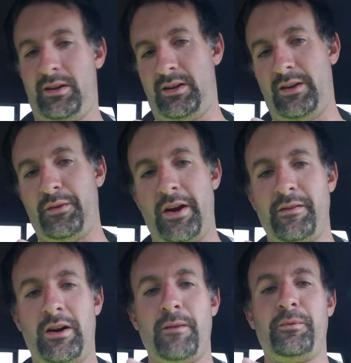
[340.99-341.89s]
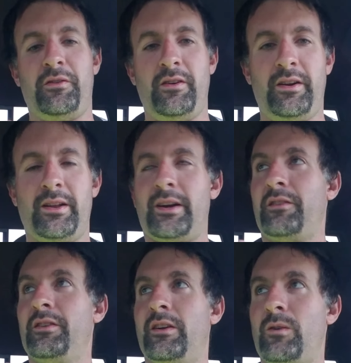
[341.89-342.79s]
if you have an opportunity, like I
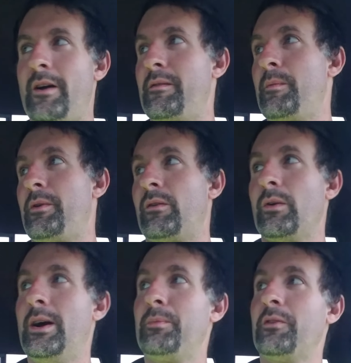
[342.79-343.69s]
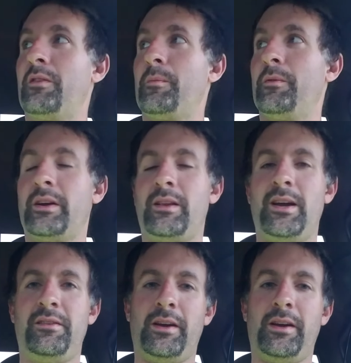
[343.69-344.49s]
said, drive it up on a ramp or something like that,